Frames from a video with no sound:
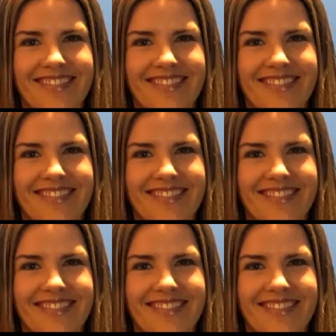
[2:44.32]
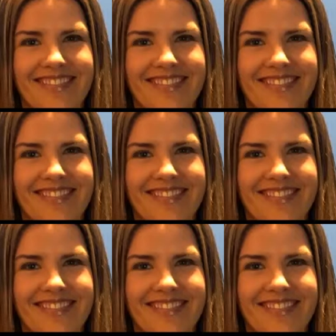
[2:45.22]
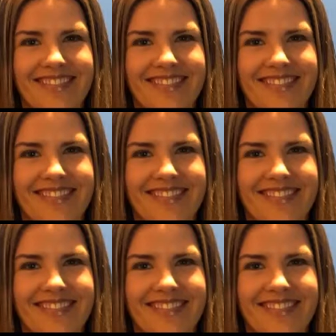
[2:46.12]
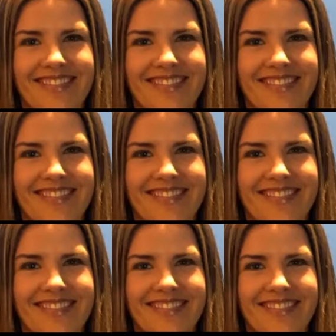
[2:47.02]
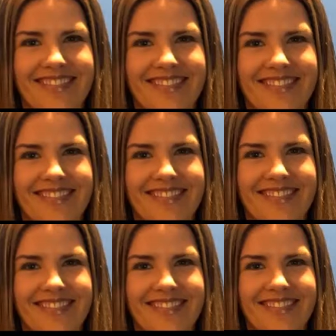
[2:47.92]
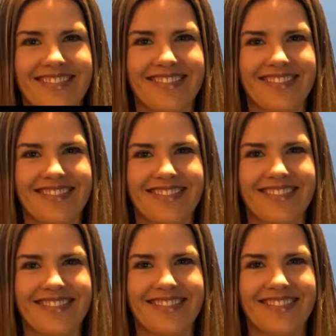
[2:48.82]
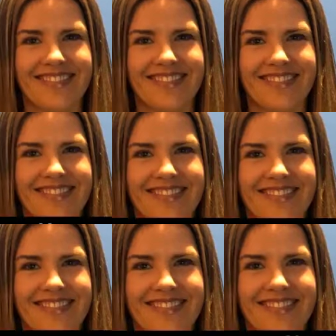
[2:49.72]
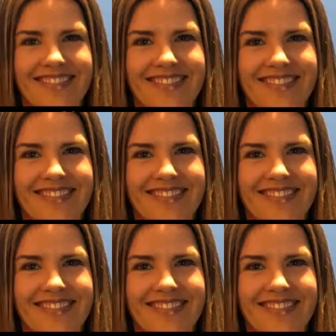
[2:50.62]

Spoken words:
(not speaking)